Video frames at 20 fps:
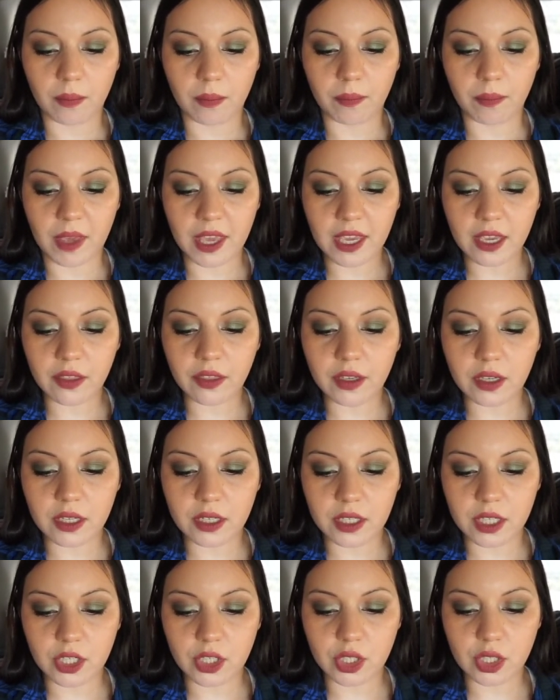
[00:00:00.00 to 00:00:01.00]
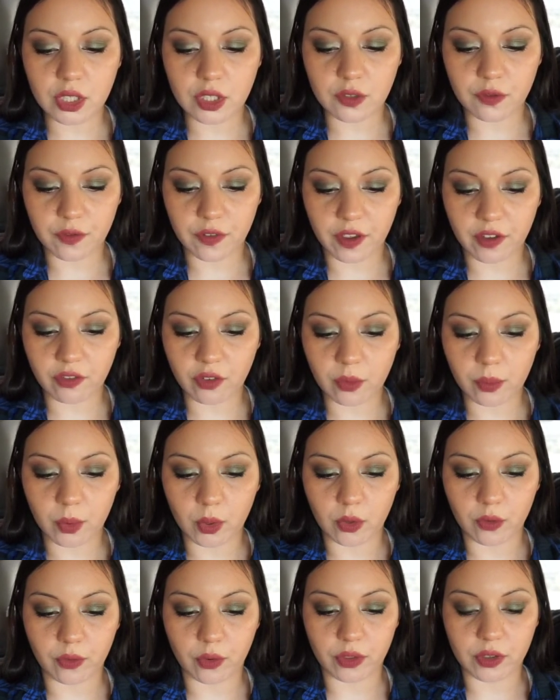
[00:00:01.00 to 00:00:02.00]
Make the conditions
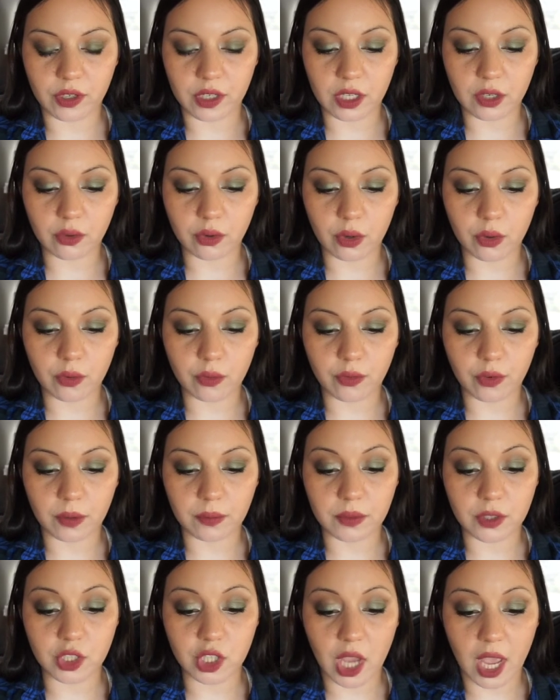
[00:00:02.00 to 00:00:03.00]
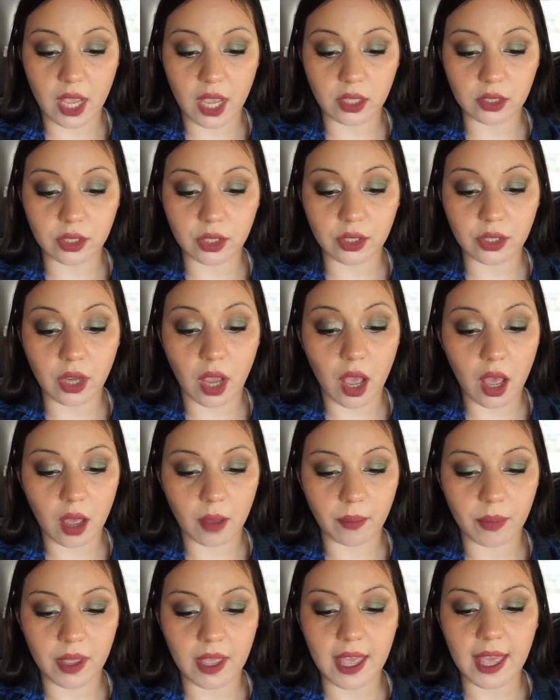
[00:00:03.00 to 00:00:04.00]
favorable for the Negro from childhood
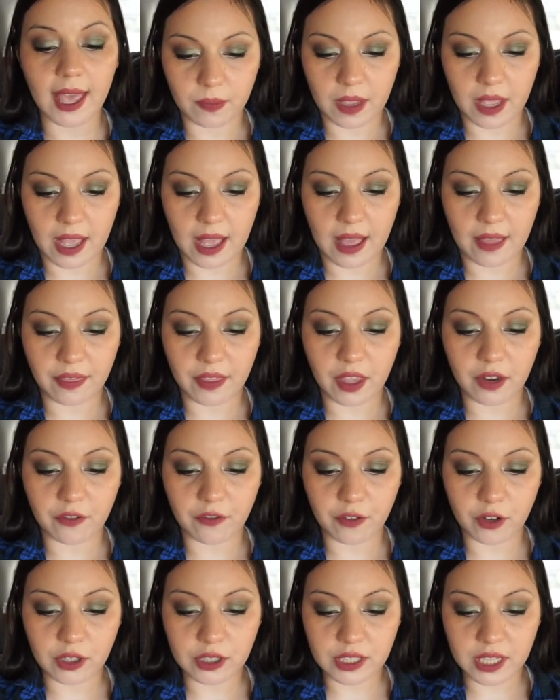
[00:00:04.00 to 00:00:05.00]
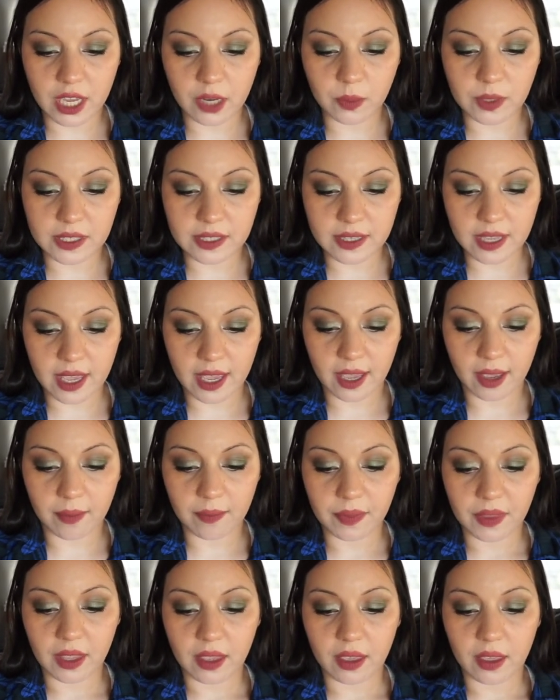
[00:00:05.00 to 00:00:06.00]
up, and then first can we say
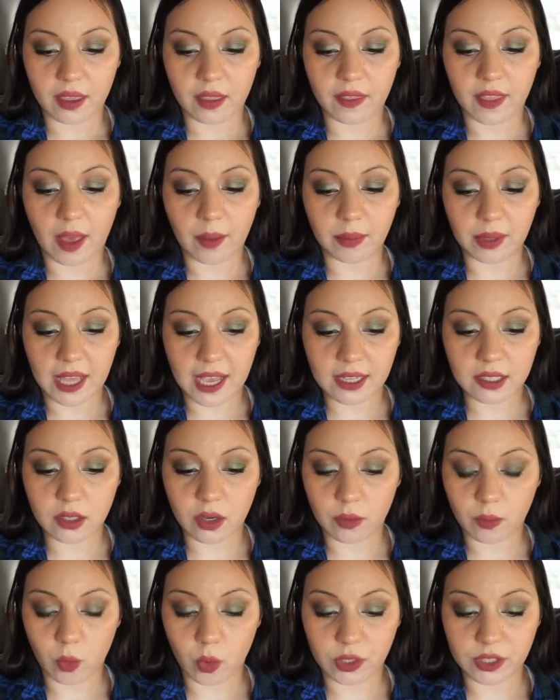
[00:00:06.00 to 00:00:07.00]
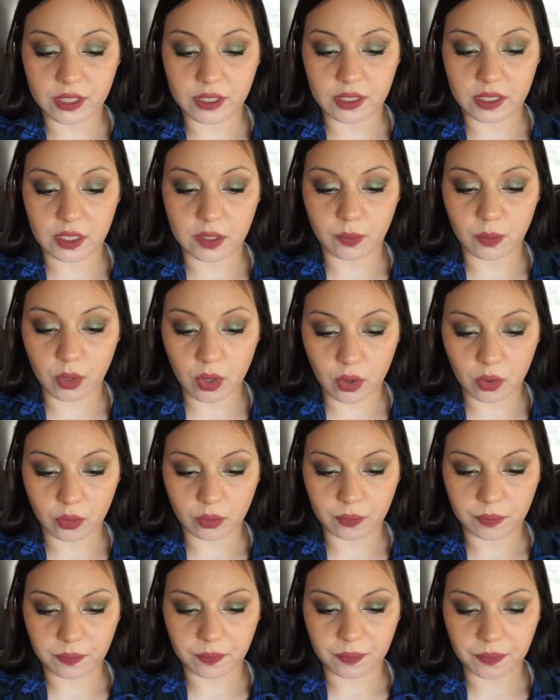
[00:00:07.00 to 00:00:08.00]
that blacks are more
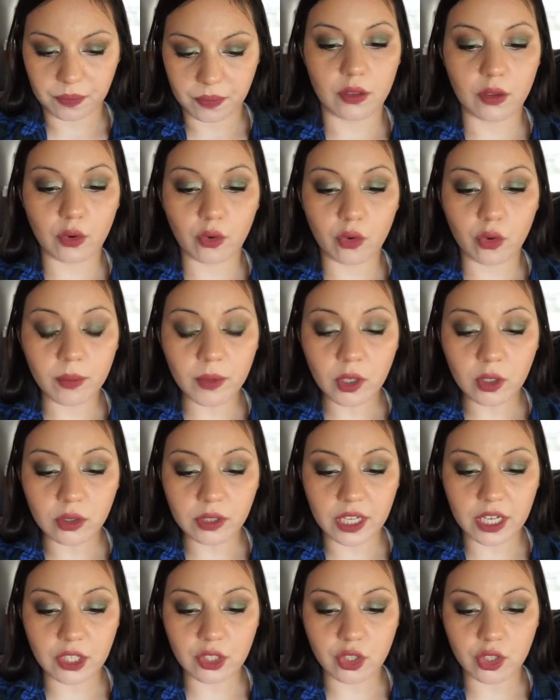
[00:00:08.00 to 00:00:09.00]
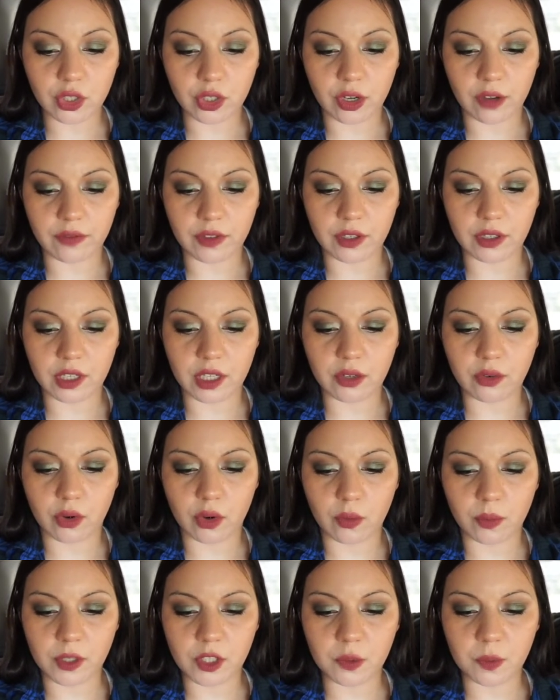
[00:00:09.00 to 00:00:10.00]
disease-prone. The criminal nature of the
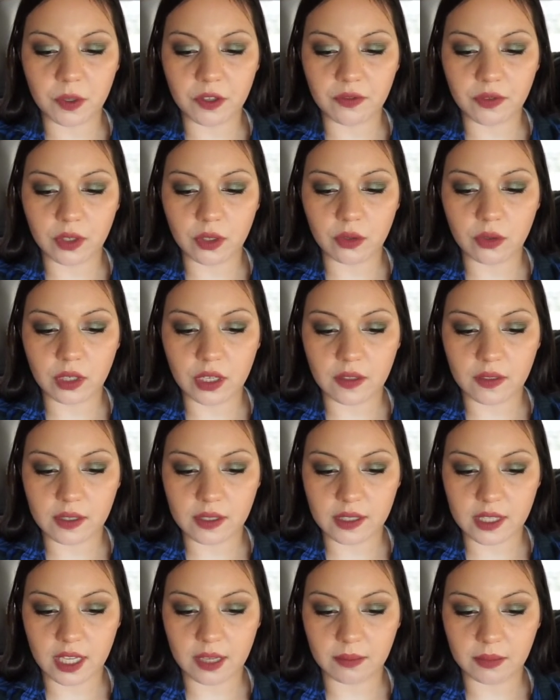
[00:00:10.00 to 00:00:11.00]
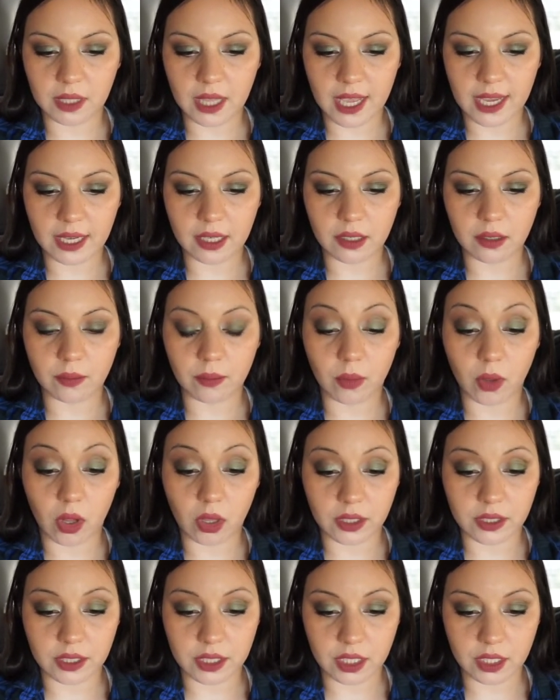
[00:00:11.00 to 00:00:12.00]
Negro must be viewed in the same light, Ball
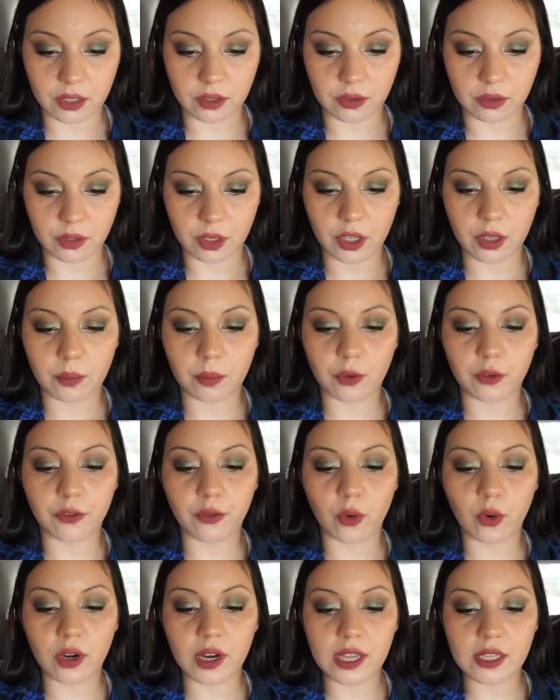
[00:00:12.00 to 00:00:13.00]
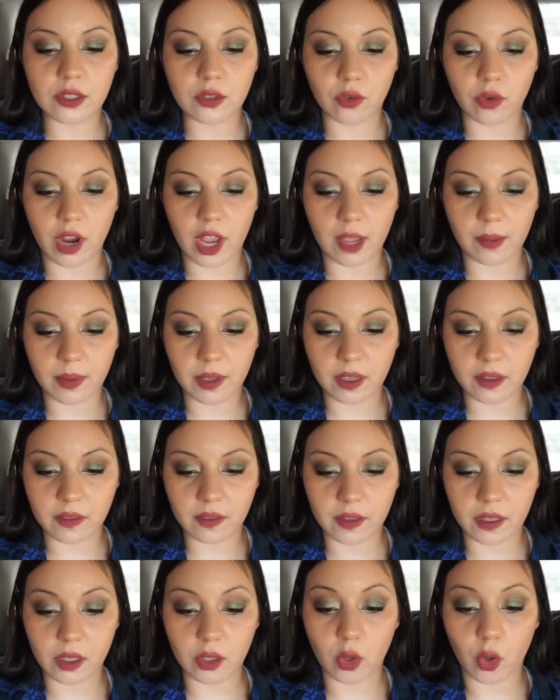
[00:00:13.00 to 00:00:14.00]
continued, before ascribing
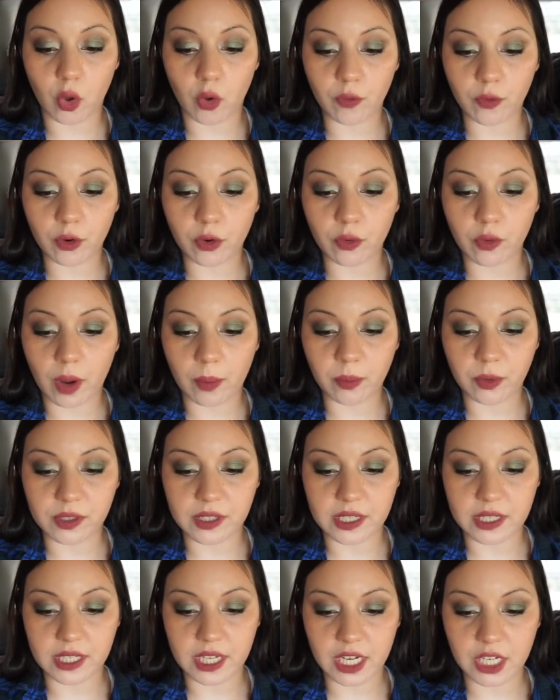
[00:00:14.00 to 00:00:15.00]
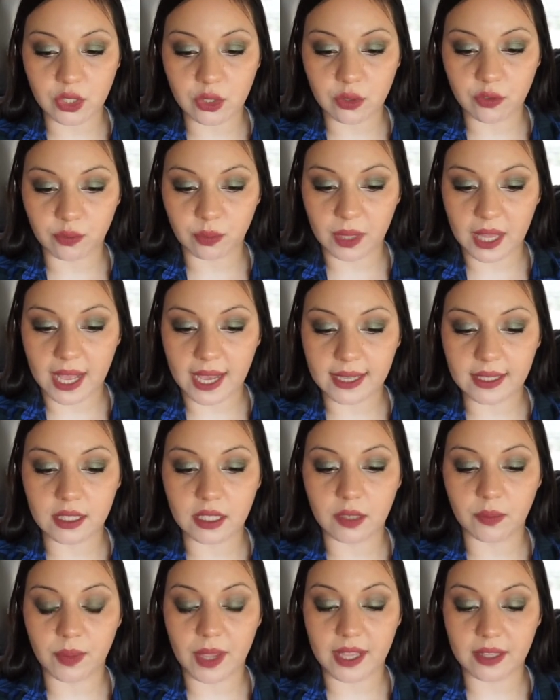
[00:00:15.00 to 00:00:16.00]
the overrepresentation of blacks
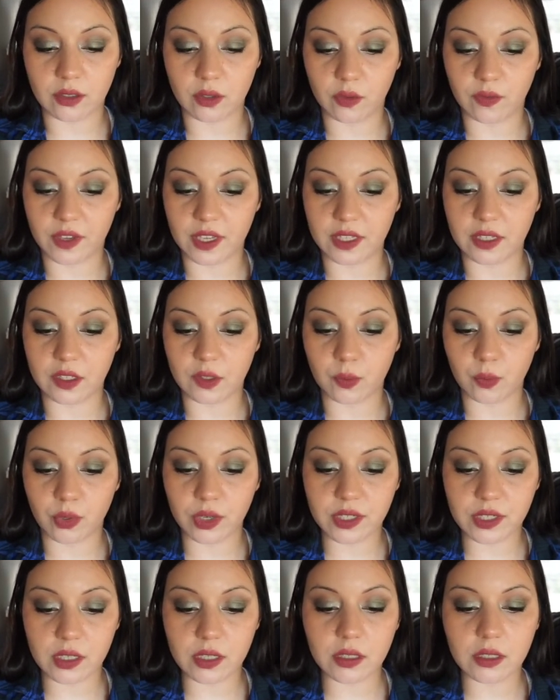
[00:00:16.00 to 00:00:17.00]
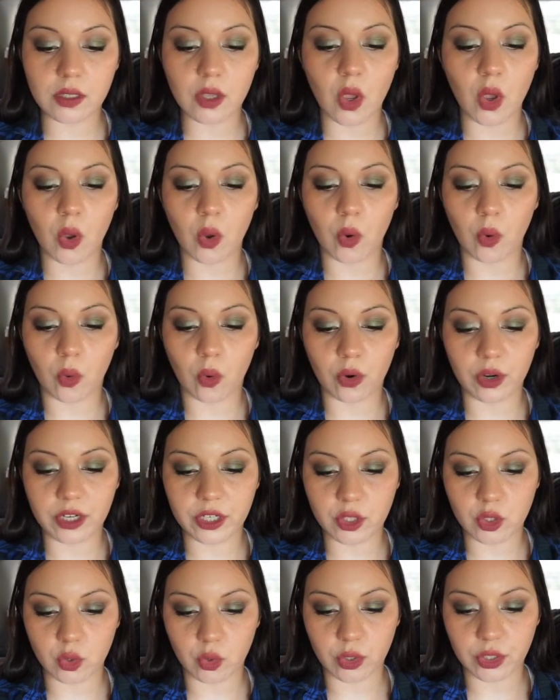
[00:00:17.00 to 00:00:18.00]
in Pennsylvania's prisons, or
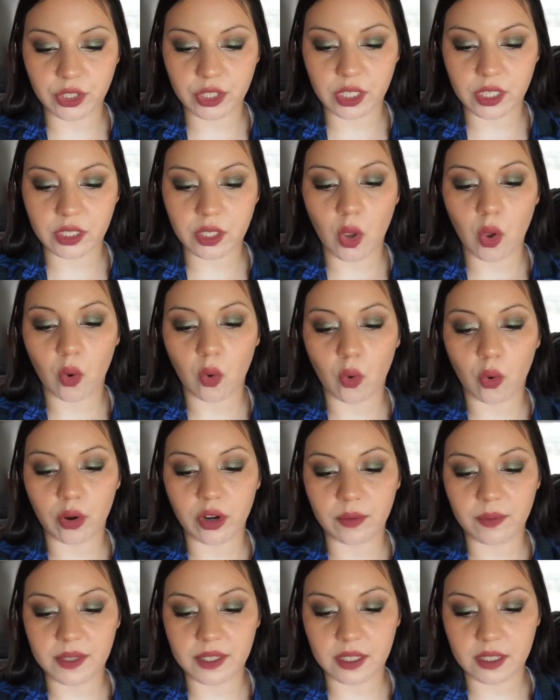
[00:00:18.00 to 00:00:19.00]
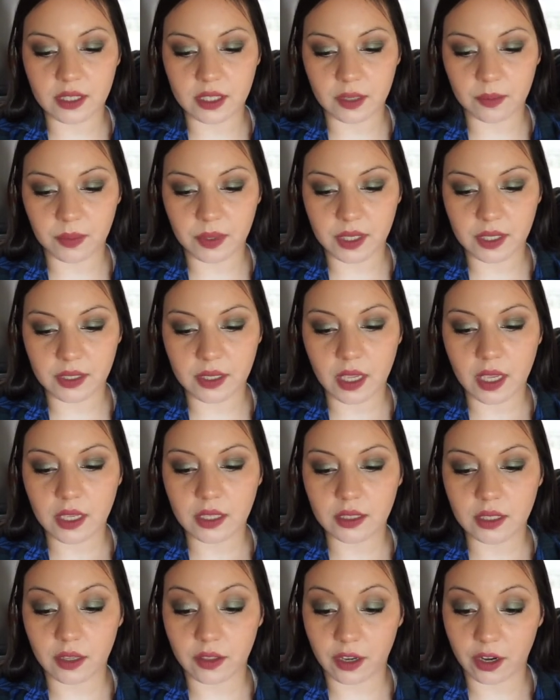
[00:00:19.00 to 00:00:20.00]
in Georgia's, or in Mississippi's,
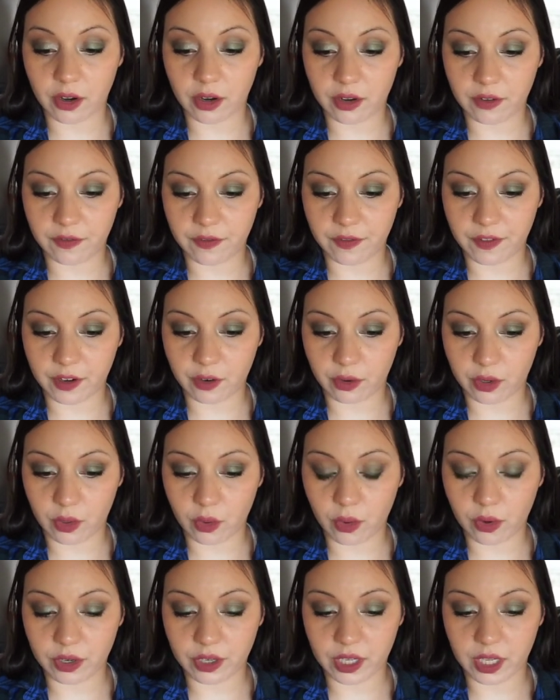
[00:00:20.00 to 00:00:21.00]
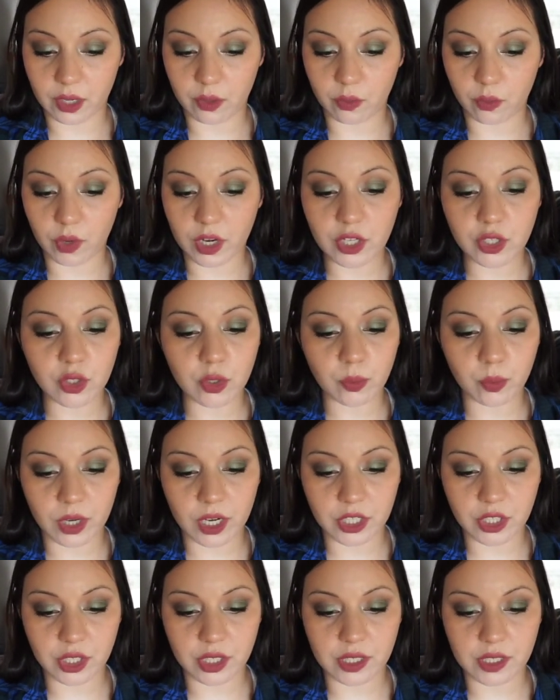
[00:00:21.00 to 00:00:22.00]
to their inferiority. Racial
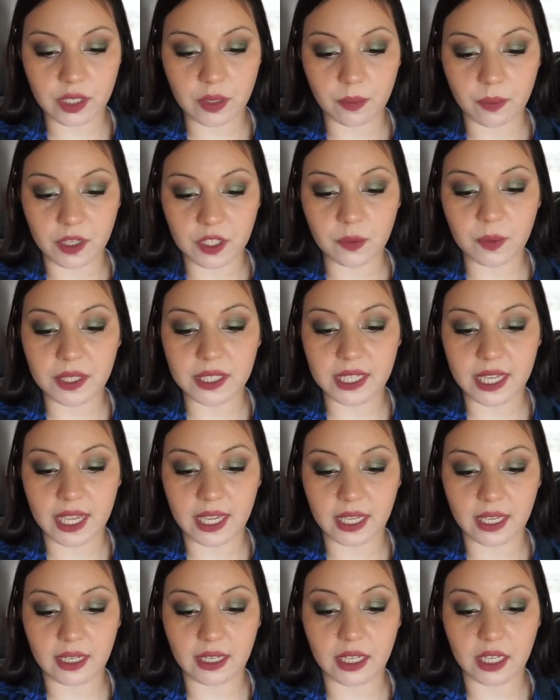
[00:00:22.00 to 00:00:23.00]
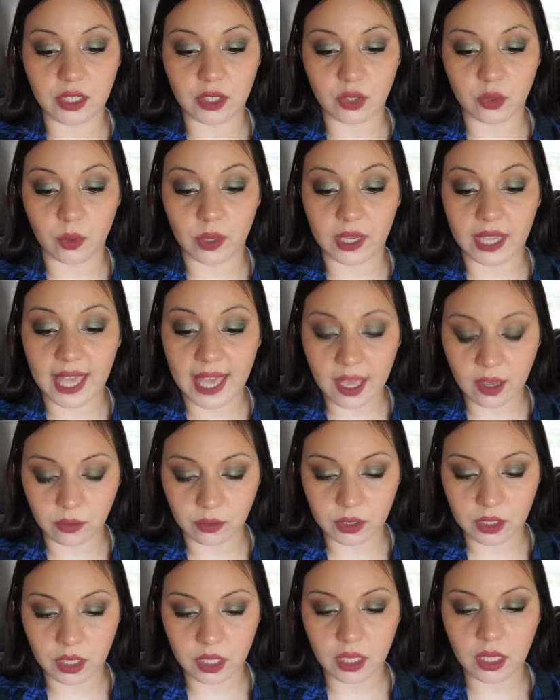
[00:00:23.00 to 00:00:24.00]
prejudice must be taken into
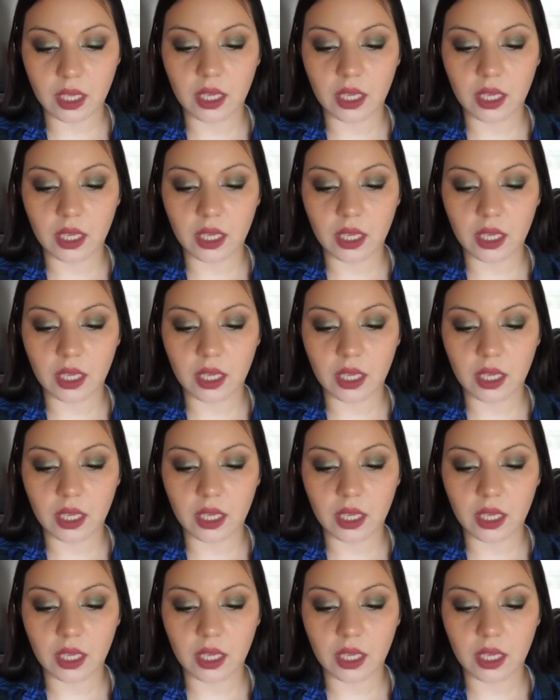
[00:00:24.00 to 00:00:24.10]
account.